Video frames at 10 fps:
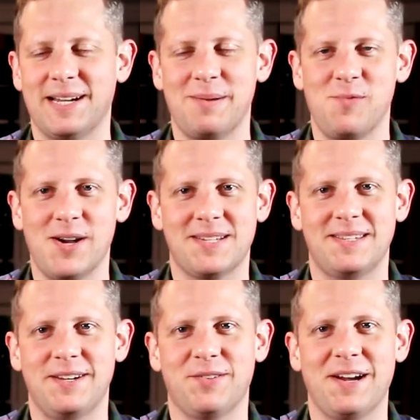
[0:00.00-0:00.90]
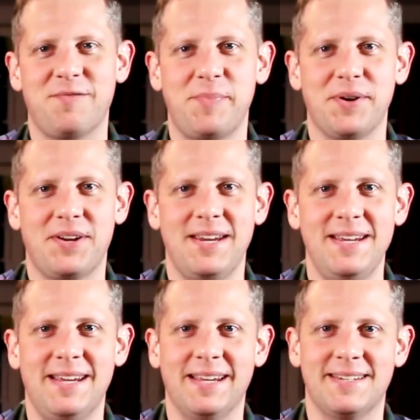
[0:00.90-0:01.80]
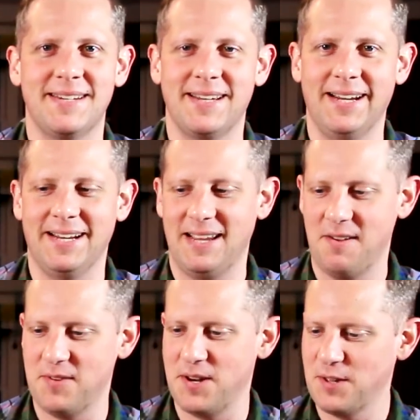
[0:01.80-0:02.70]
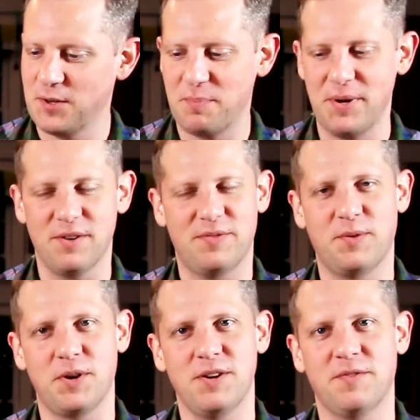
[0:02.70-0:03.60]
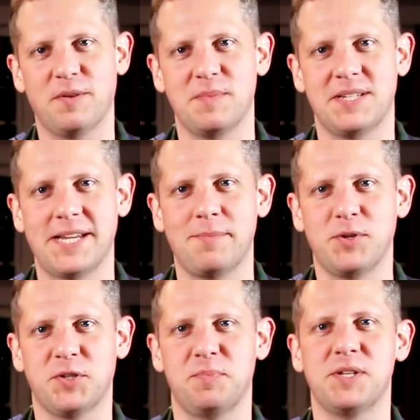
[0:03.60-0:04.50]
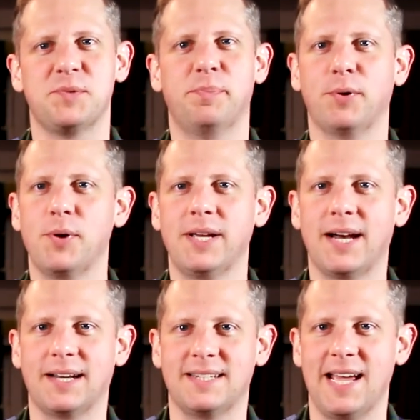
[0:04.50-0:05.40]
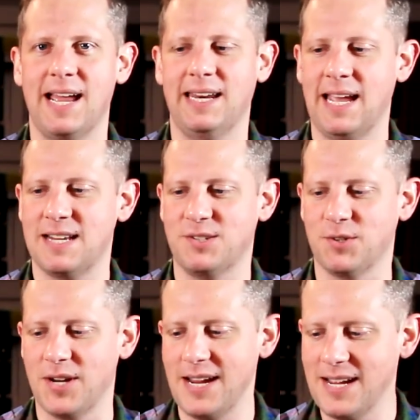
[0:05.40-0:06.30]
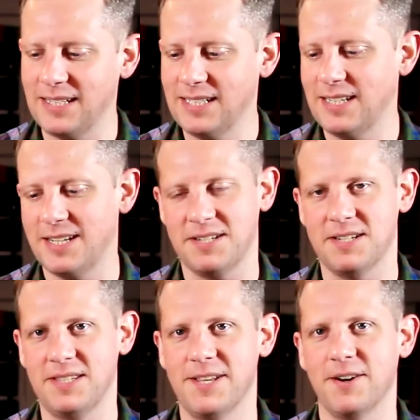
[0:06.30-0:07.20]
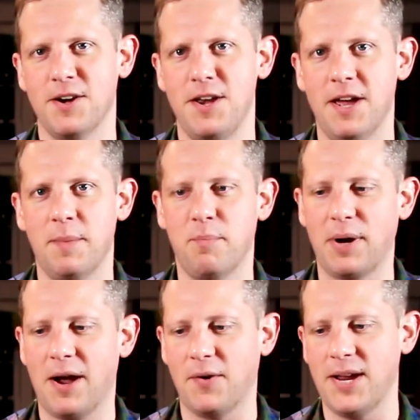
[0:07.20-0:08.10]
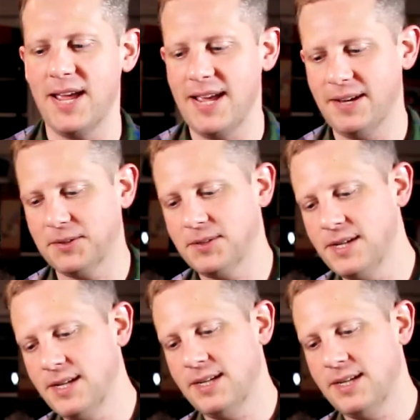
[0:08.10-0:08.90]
I'm Wes the Craft Beer Geek, and tonight I have another beer for you from Samuel Smith's Brewing out of Tadcaster, England. This is their Nut Brown Ale.